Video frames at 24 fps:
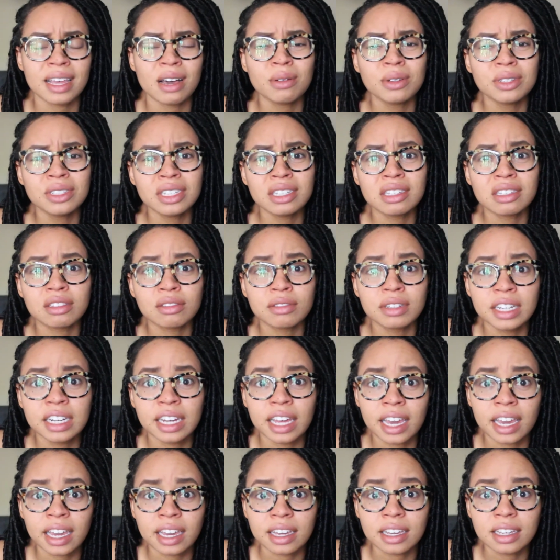that was just 3
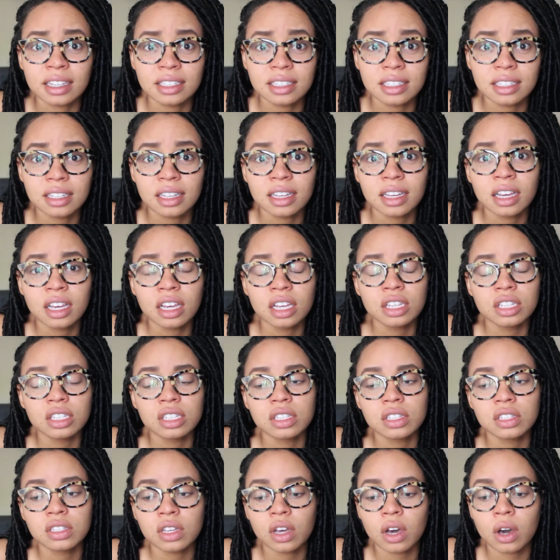days.
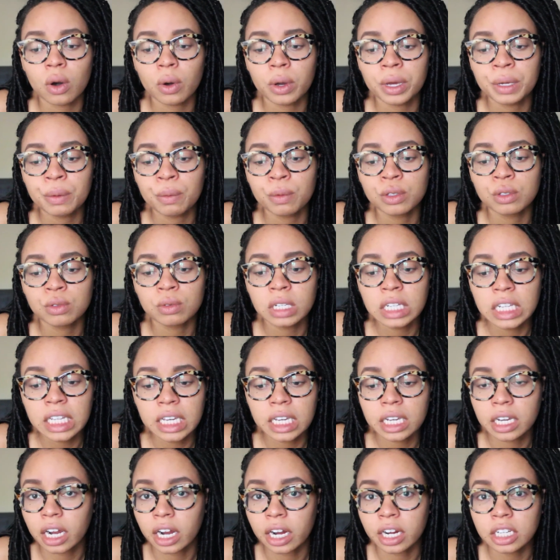So it was really
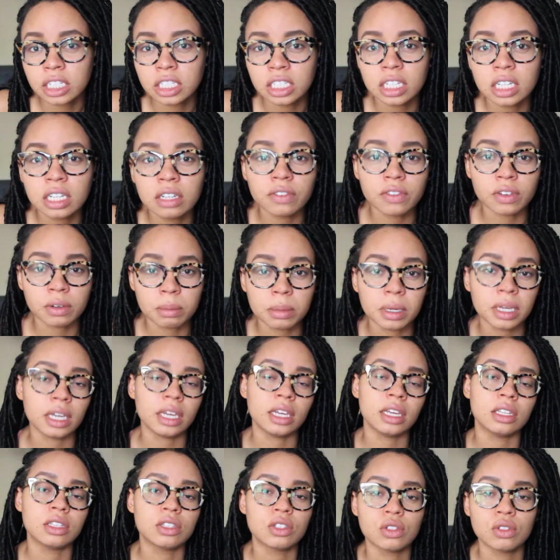encouraging for
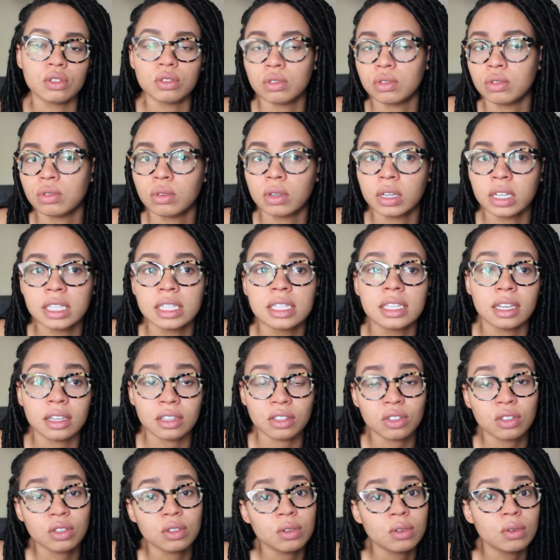me to
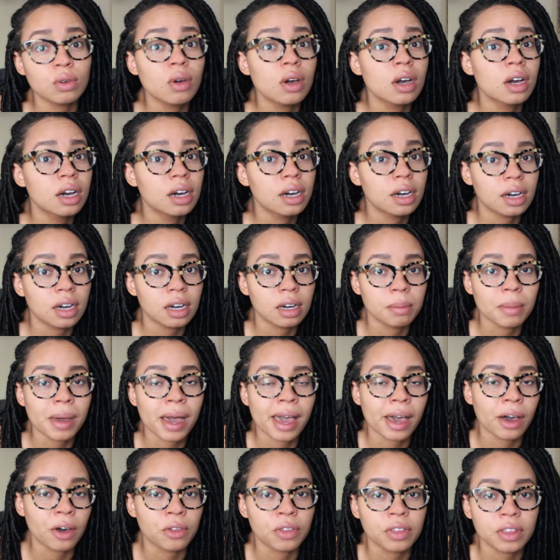continue a
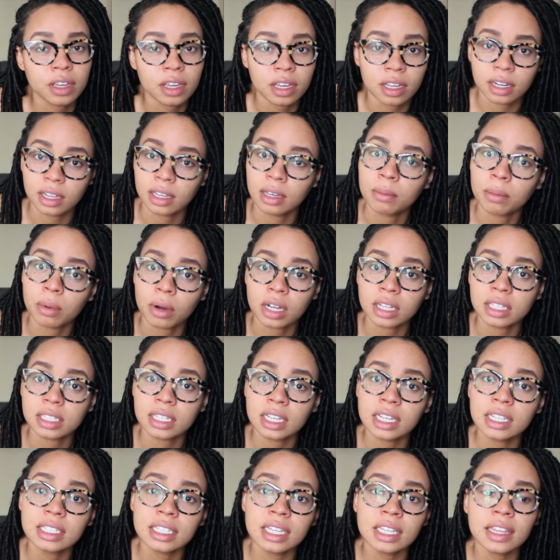healthy eating
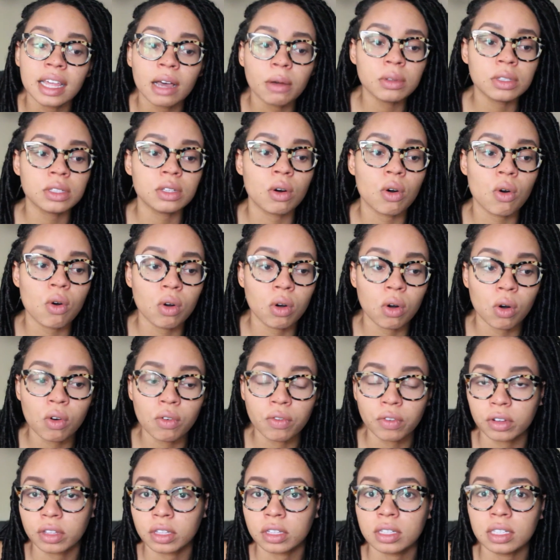process. And that was the whole goal
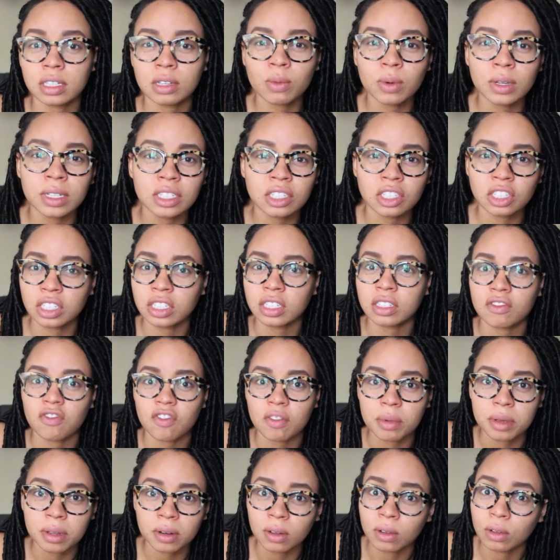for this. It wasn't just
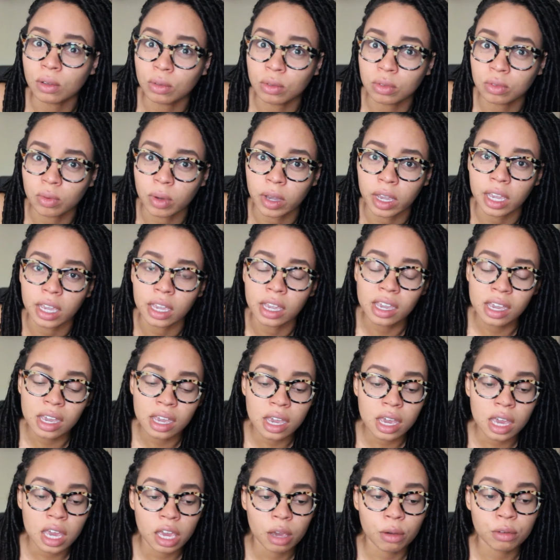for me to lose weight.
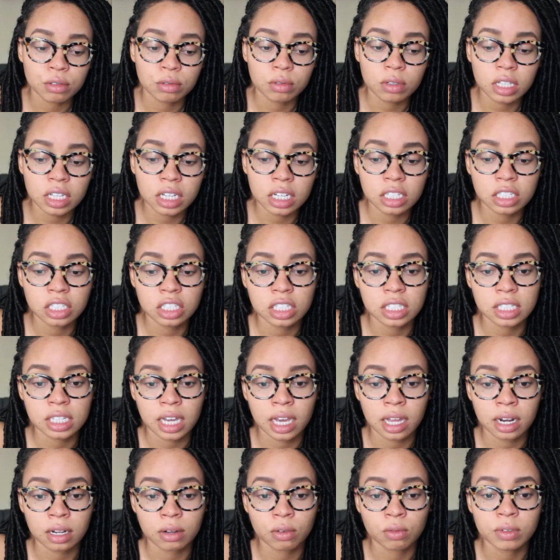It was really to just
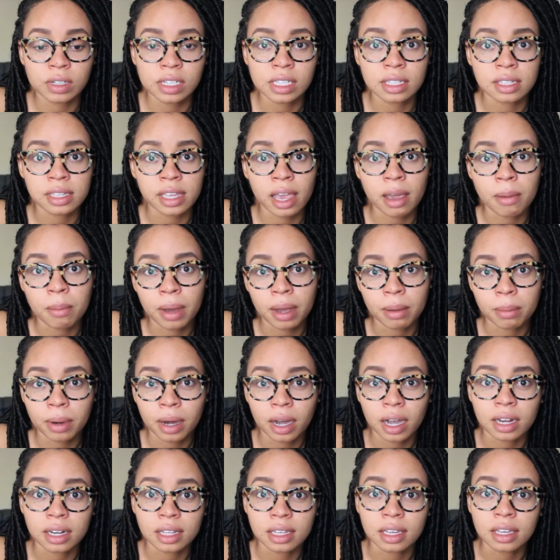kind of reset my
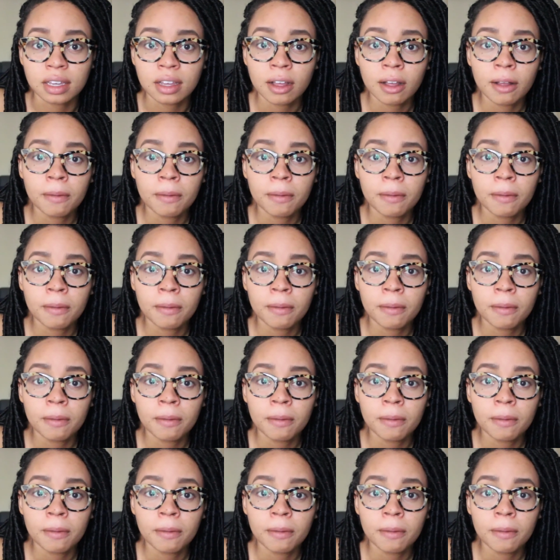body